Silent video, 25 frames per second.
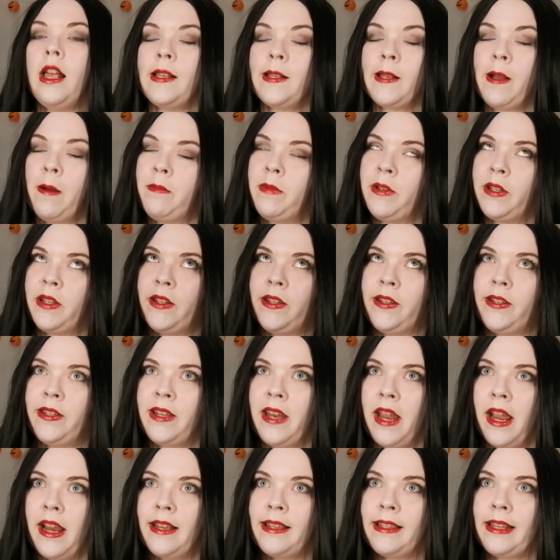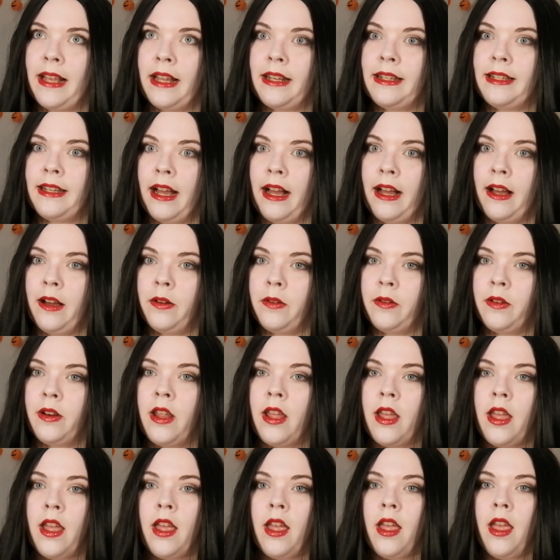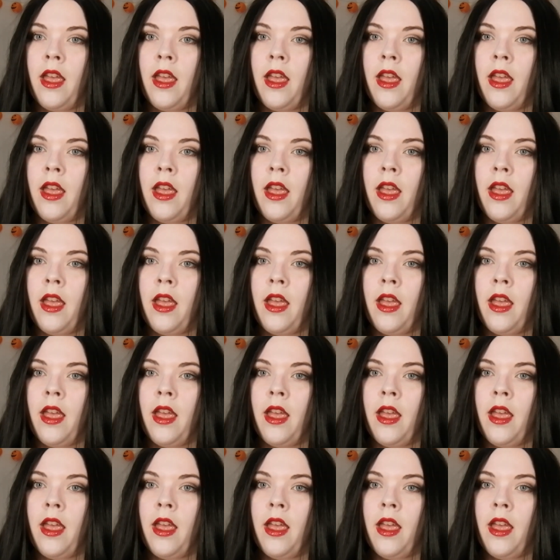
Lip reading: so I'm just going to stay sat down.